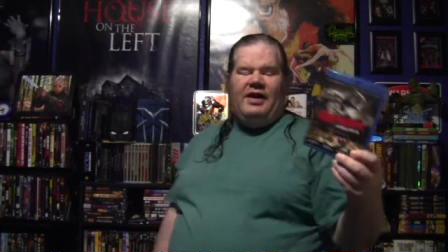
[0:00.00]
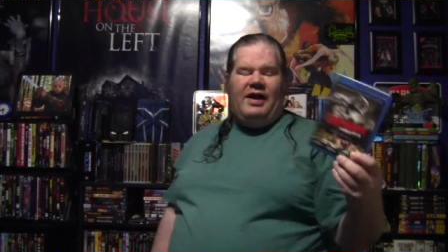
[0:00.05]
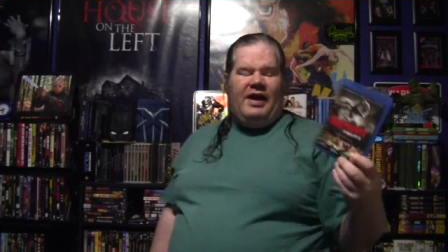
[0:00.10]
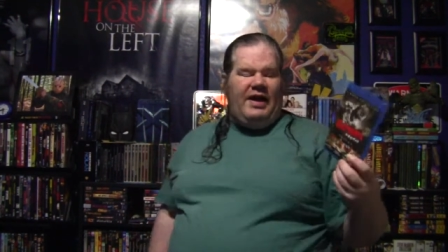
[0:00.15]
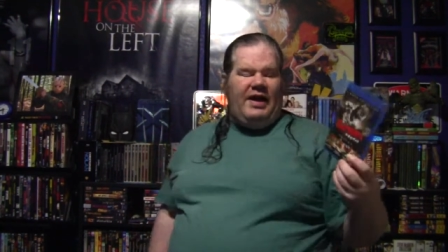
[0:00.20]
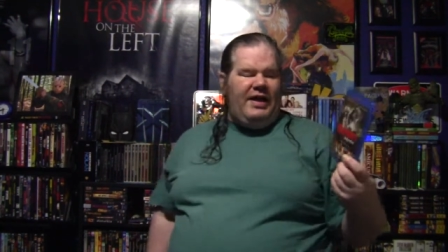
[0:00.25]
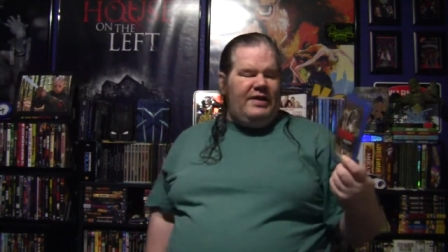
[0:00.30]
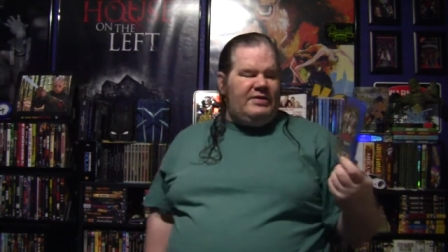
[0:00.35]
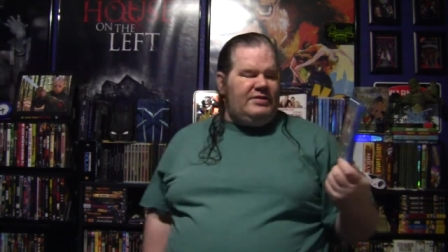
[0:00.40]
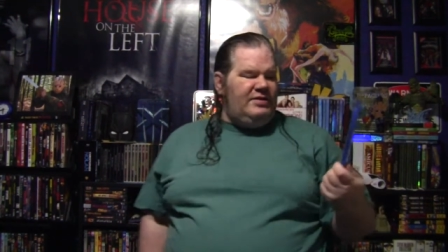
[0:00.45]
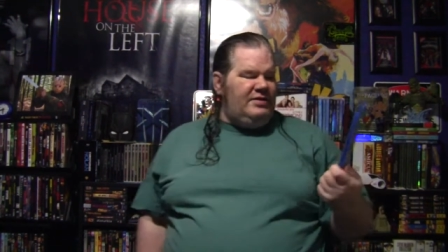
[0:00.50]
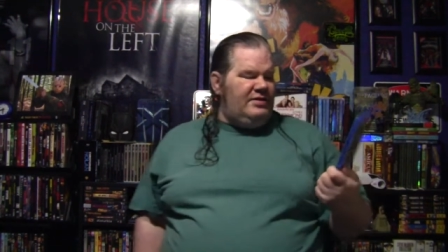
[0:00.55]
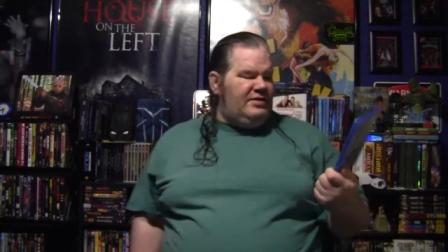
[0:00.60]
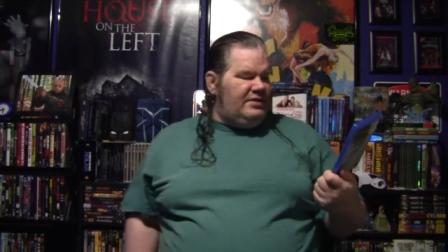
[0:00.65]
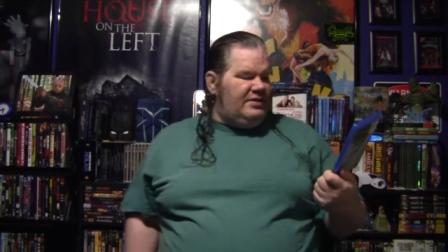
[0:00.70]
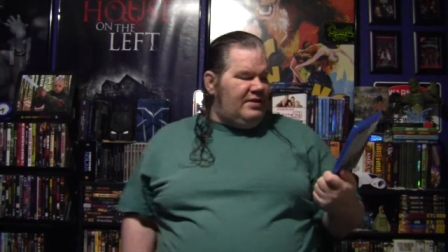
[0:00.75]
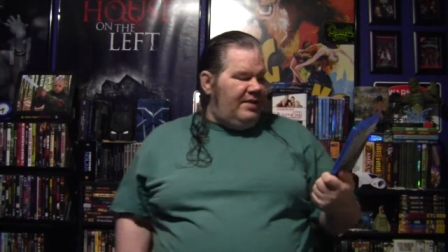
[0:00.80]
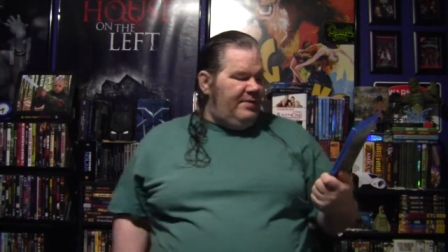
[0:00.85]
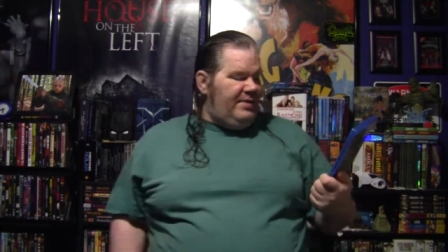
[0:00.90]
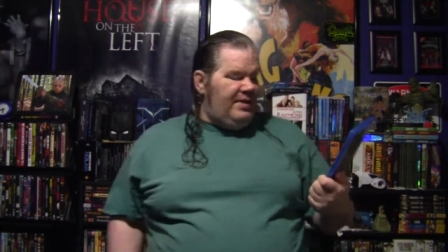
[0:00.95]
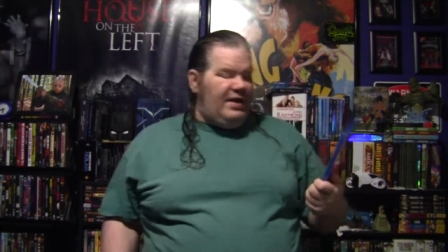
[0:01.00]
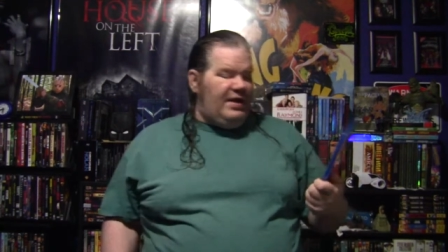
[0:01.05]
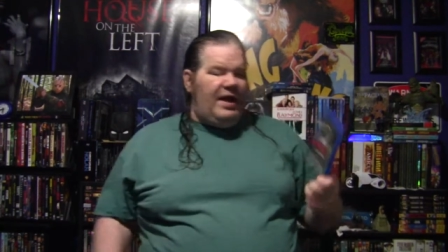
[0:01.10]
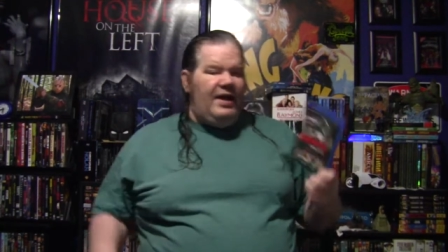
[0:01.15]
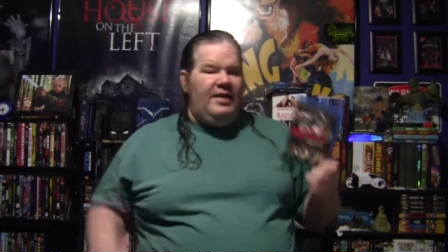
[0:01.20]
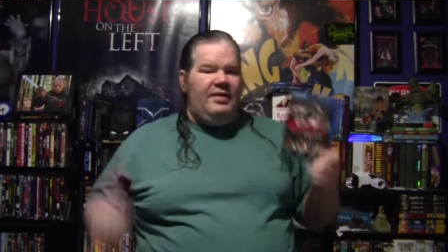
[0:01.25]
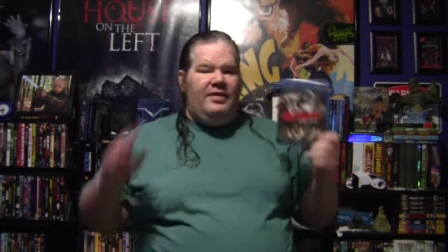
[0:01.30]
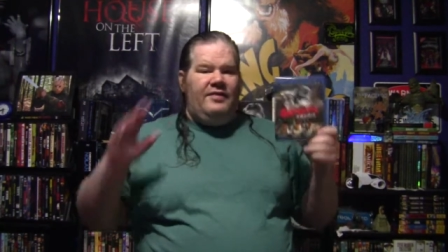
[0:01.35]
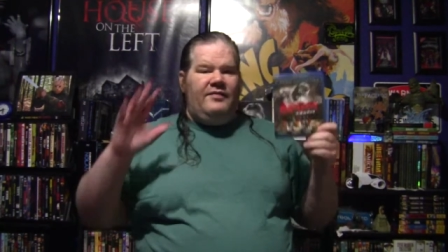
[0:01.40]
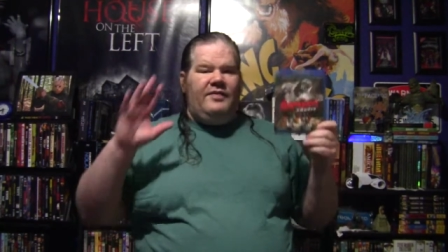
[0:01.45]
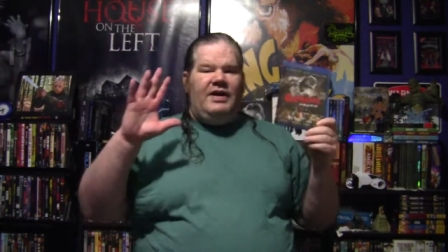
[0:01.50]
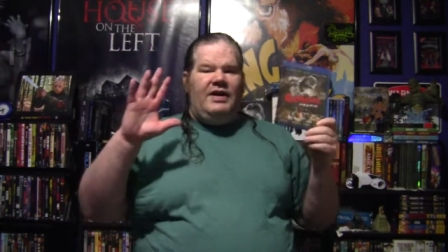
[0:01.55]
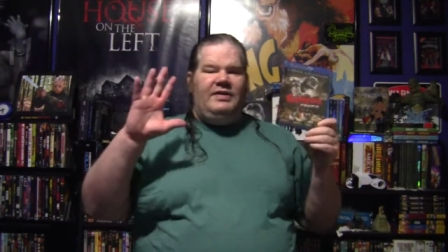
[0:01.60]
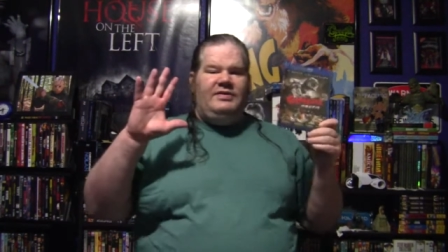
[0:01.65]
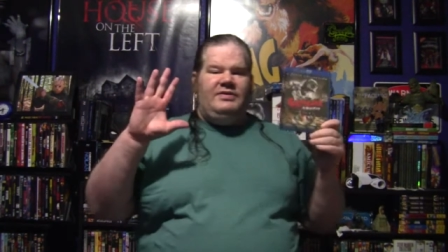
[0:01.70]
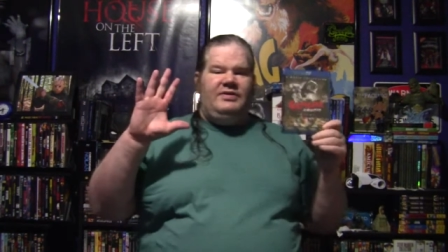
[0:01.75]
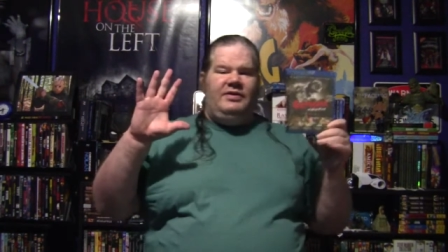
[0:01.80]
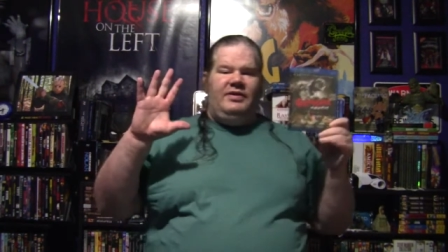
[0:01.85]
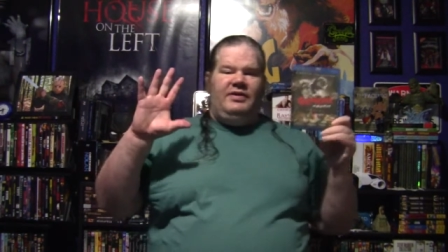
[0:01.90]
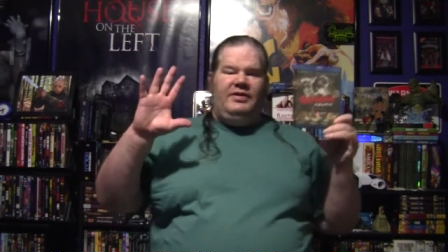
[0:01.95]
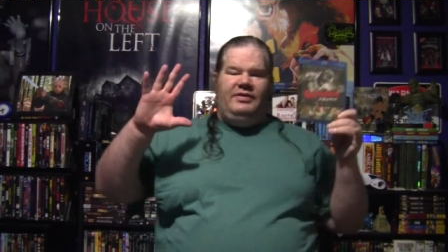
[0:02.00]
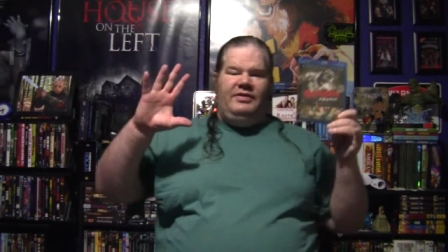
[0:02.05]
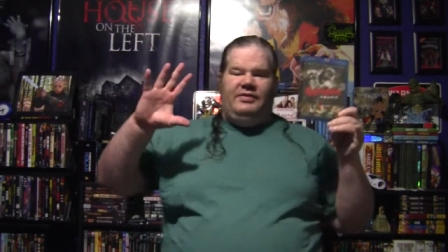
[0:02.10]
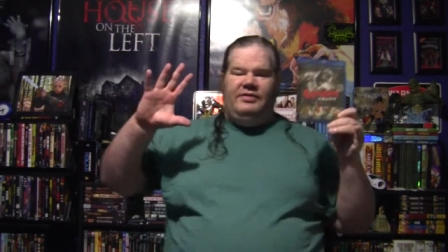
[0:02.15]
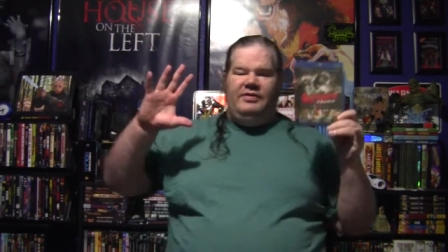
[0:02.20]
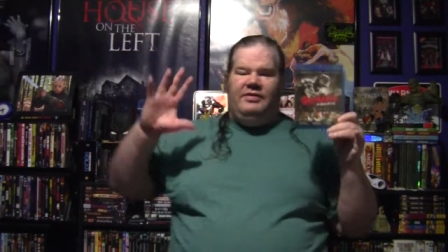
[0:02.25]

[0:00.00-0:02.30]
I love Godzilla,